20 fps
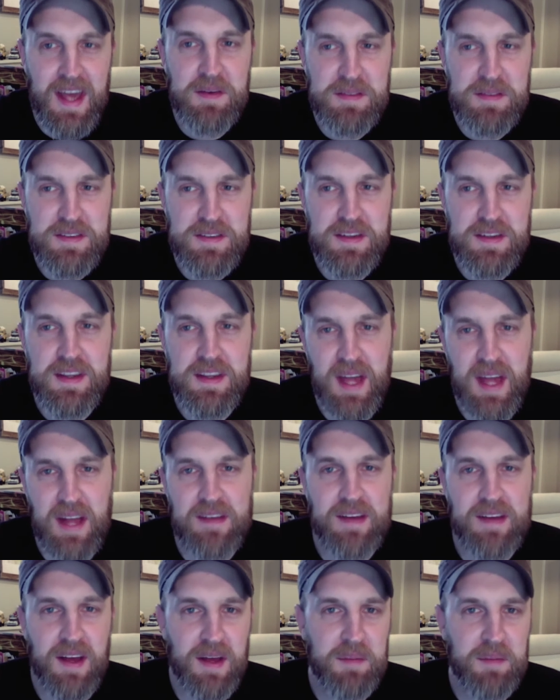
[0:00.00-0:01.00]
it was during
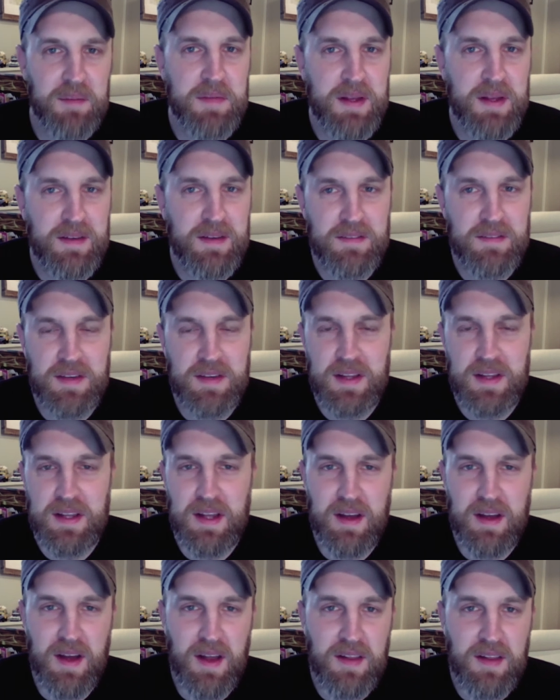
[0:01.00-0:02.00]
that time,
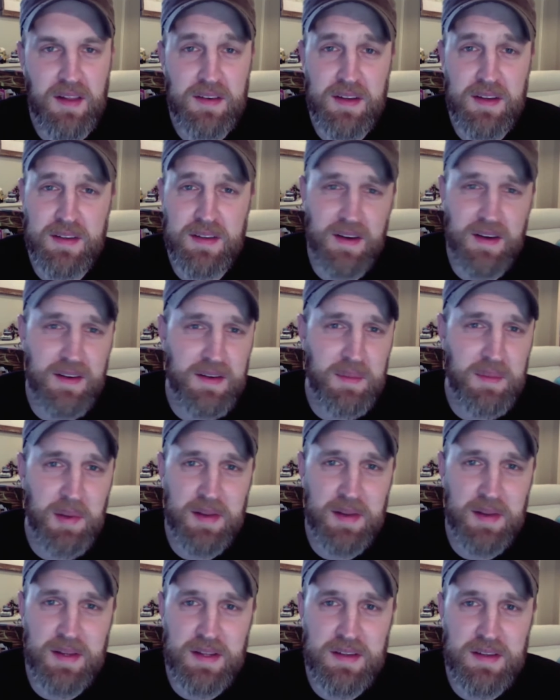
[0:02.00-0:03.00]
really, I learned a ton
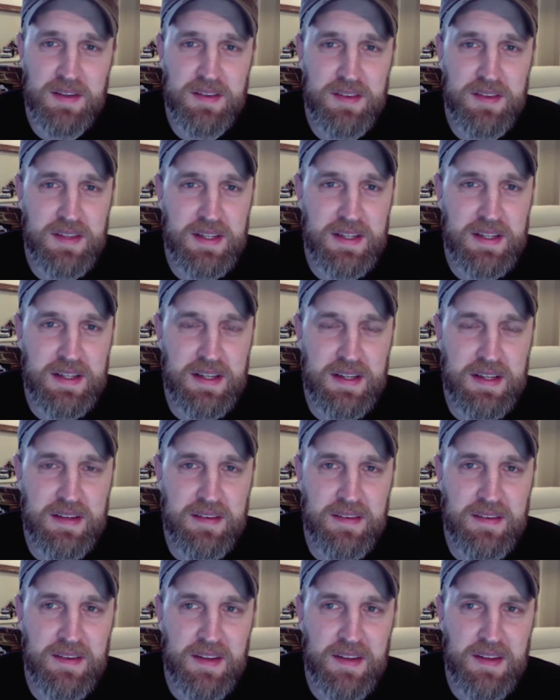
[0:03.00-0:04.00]
about the industry,
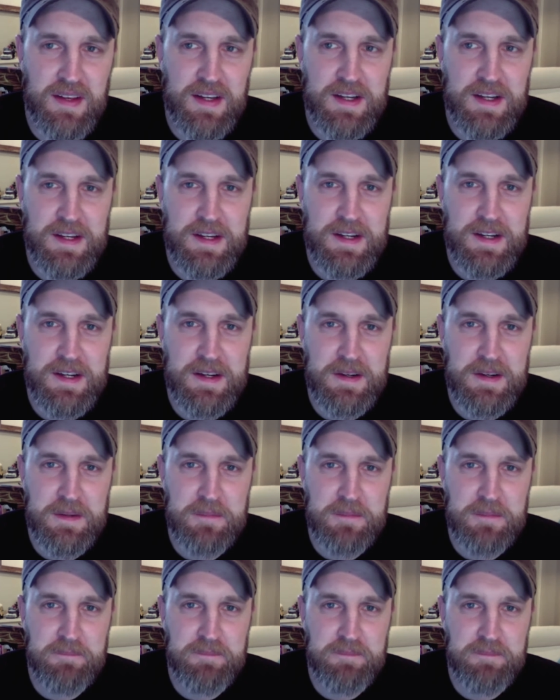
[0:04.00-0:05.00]
and
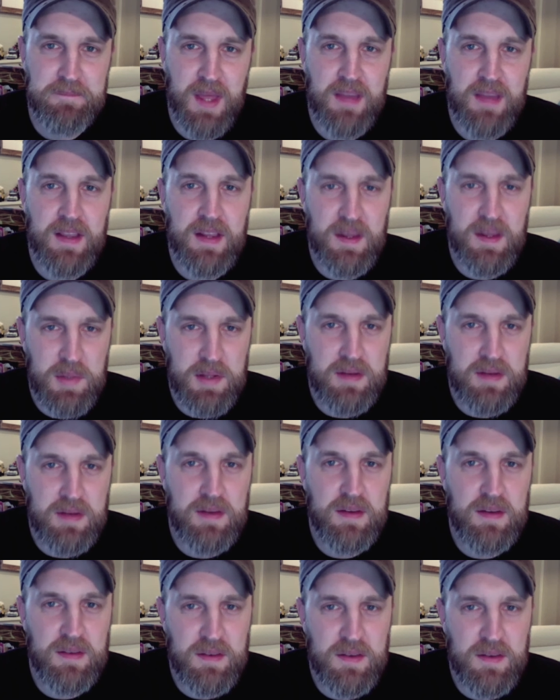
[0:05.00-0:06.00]
they let
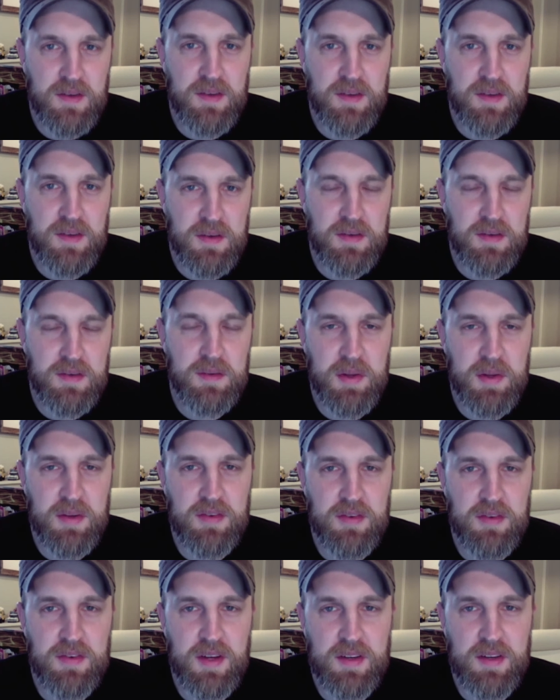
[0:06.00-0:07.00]
me, use some
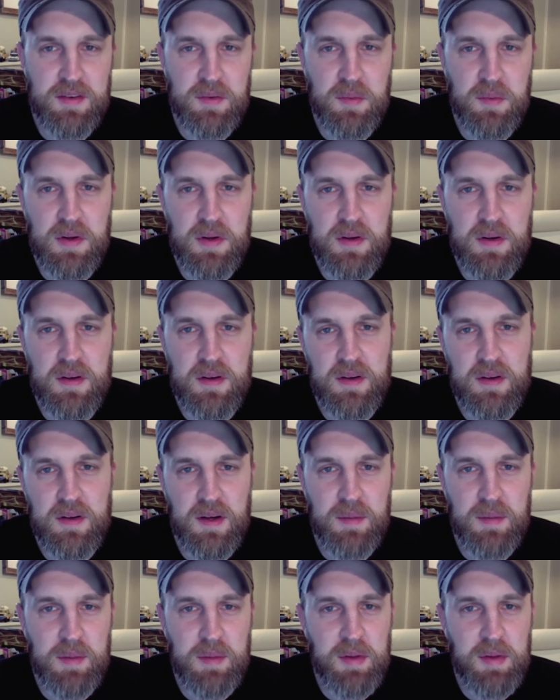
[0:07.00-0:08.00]
illustration work
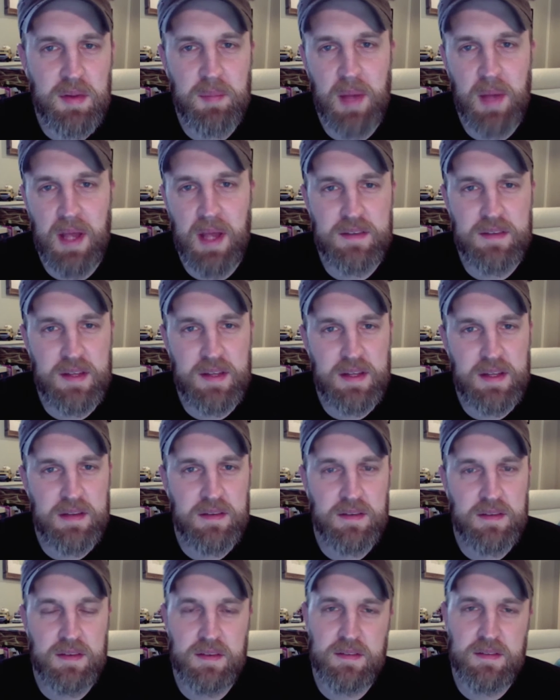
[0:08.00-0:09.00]
in the
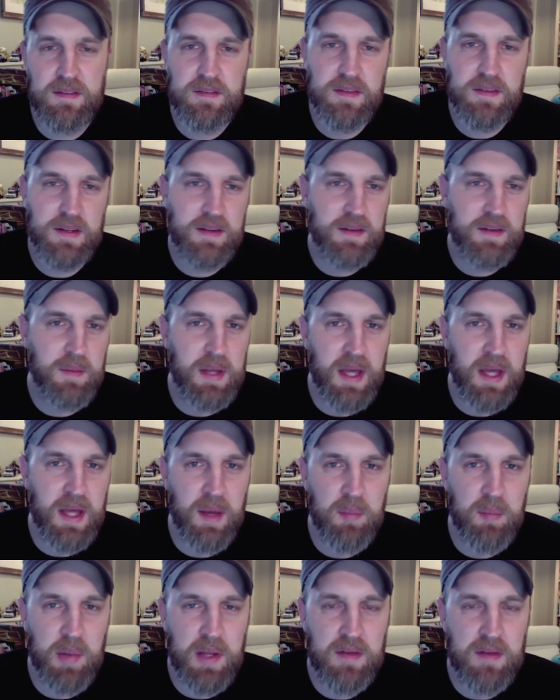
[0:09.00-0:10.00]
magazines and some of the
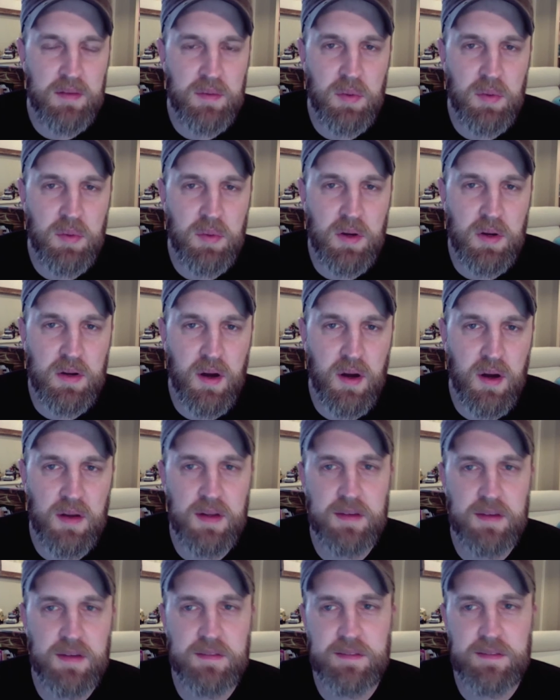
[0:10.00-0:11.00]
campaigns that we worked
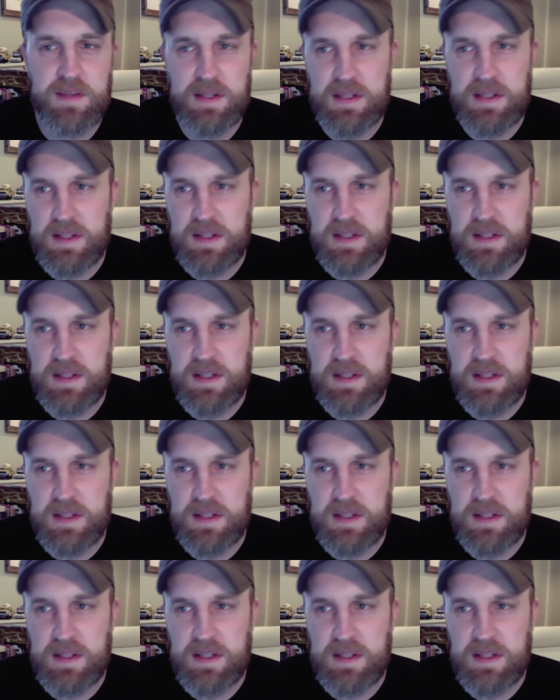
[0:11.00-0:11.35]
on, and